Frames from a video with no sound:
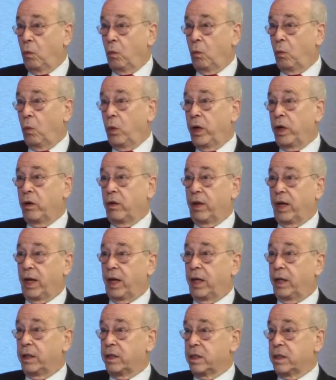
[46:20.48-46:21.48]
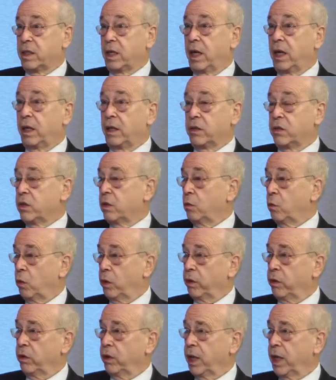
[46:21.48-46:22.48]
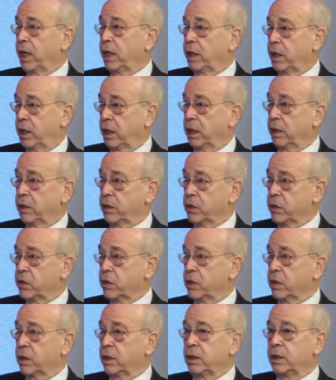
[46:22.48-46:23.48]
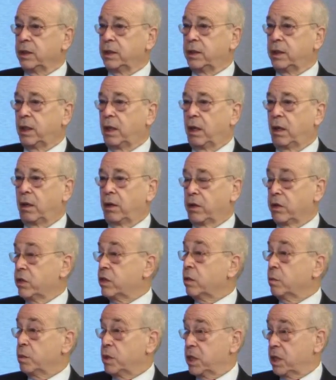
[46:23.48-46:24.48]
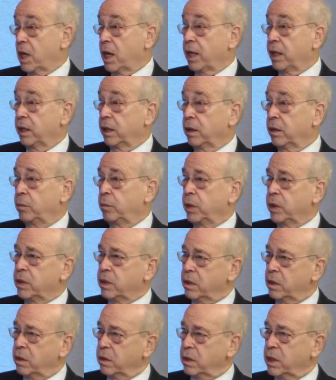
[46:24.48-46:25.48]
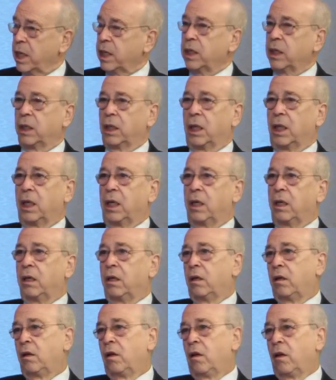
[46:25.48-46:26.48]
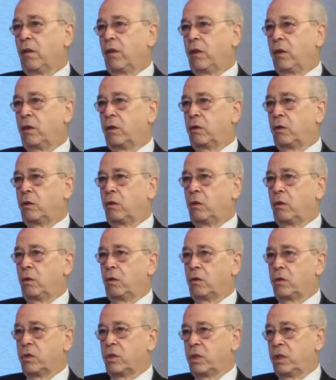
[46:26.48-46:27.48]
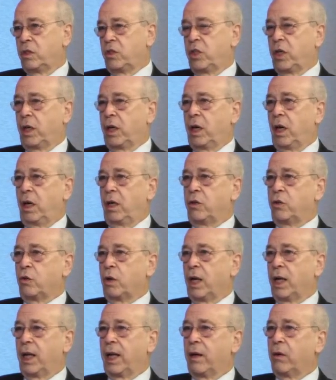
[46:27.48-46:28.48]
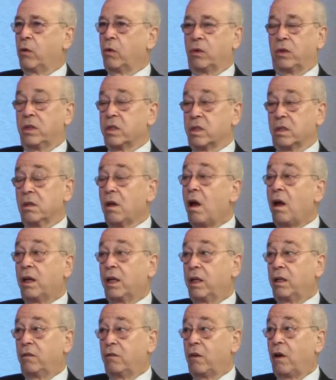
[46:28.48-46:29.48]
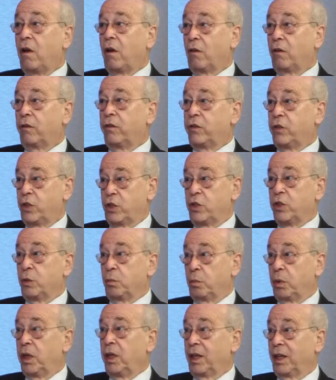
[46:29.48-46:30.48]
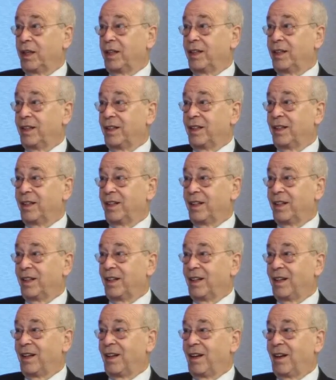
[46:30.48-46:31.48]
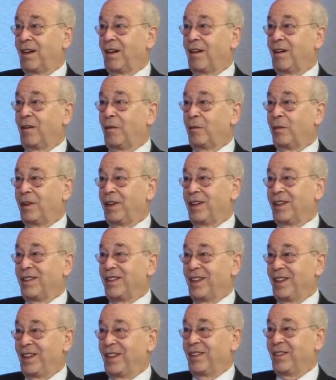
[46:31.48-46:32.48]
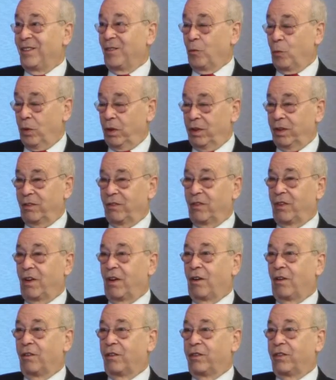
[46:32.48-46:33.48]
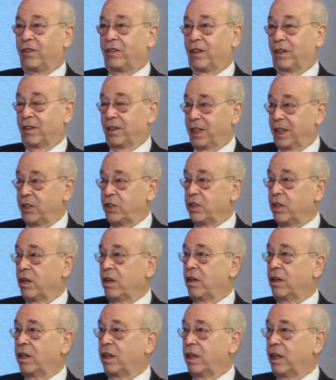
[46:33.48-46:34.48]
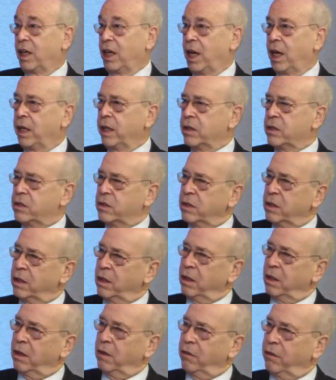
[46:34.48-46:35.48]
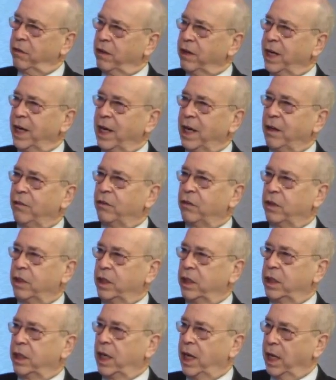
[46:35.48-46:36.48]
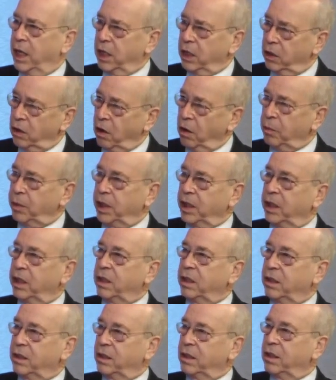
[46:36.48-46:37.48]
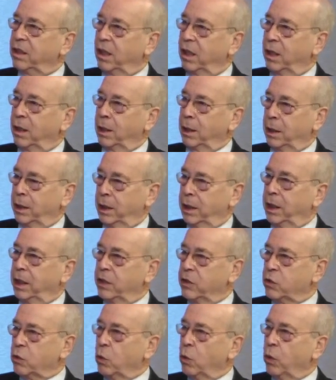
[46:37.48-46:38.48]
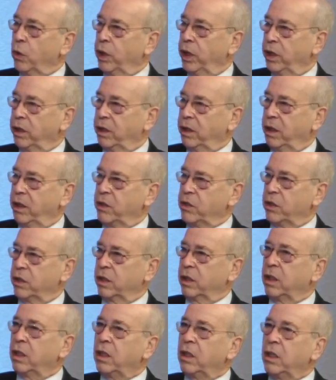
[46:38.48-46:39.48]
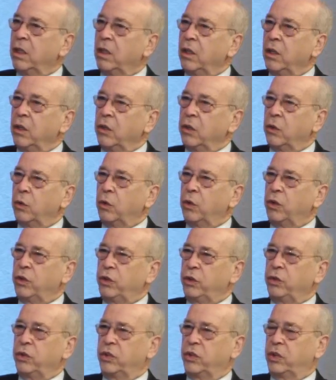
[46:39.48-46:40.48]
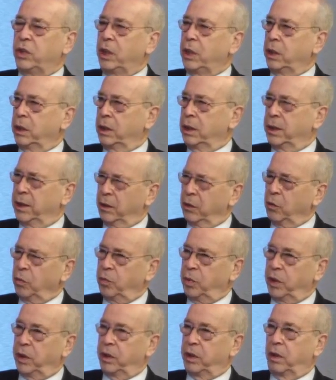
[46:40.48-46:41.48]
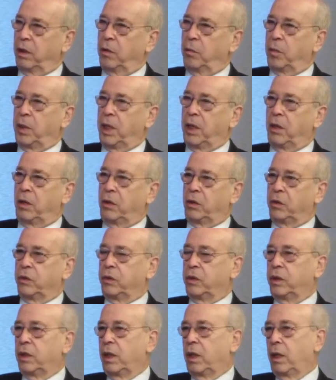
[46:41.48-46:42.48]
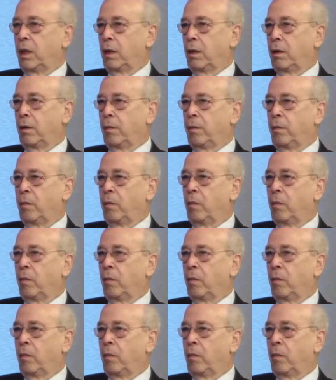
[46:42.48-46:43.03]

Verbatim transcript: where that stands and whether that has uh, subsided. But secondly, the CJK trilateral does not involve Xi Jinping. Right. um, it, it will involve uh, Li Qiang, right. and it's very heavily economic uh, in its orientation. Mm So, could you say a little bit about um,